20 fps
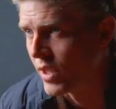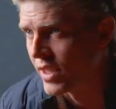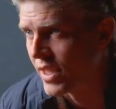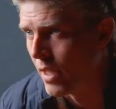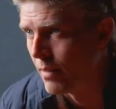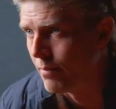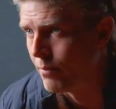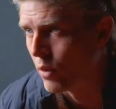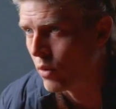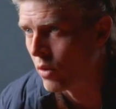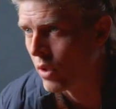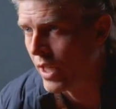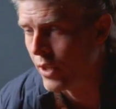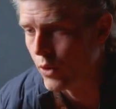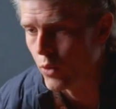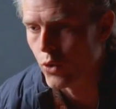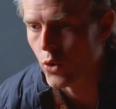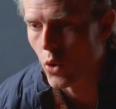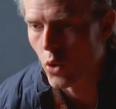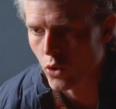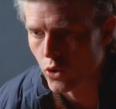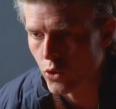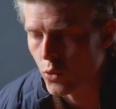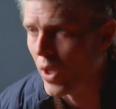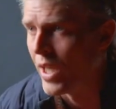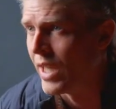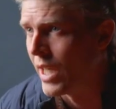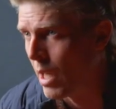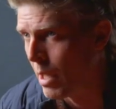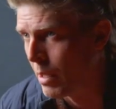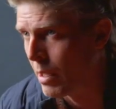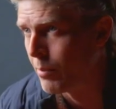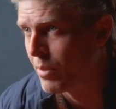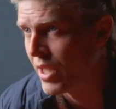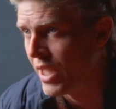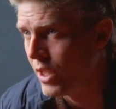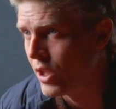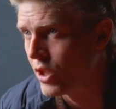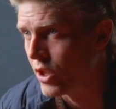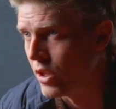example, and you don't do any
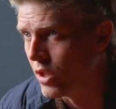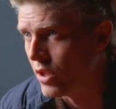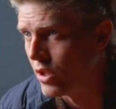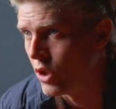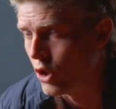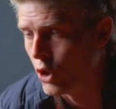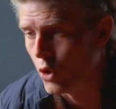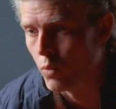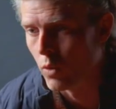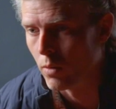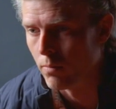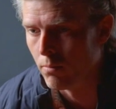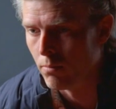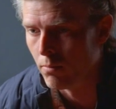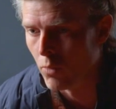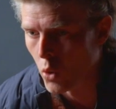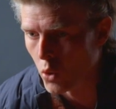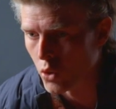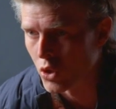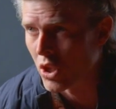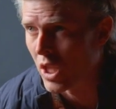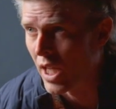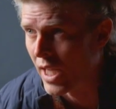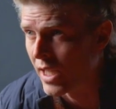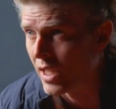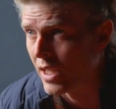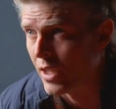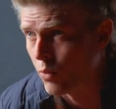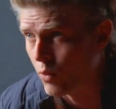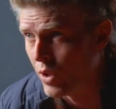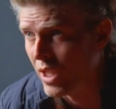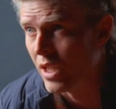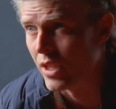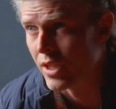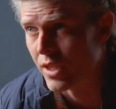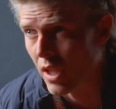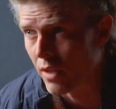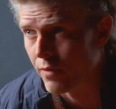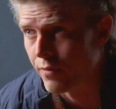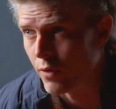adaptation, you will most likely really
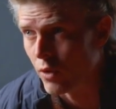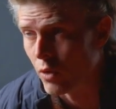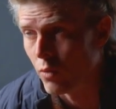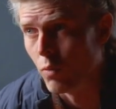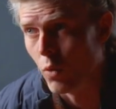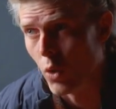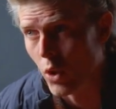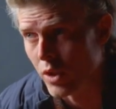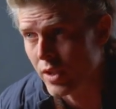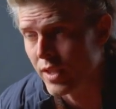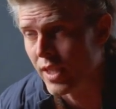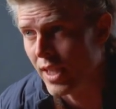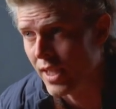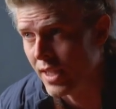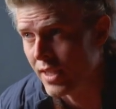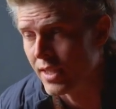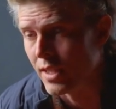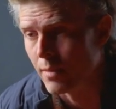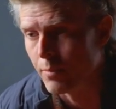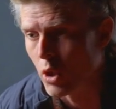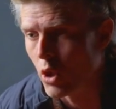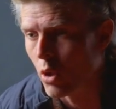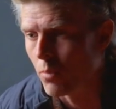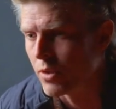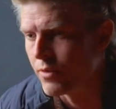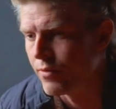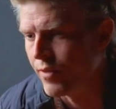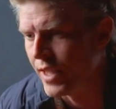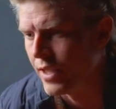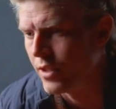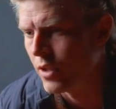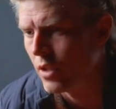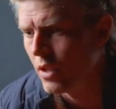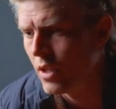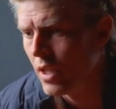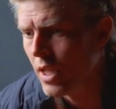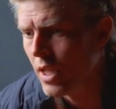suffer. Worst case, it becomes fatal.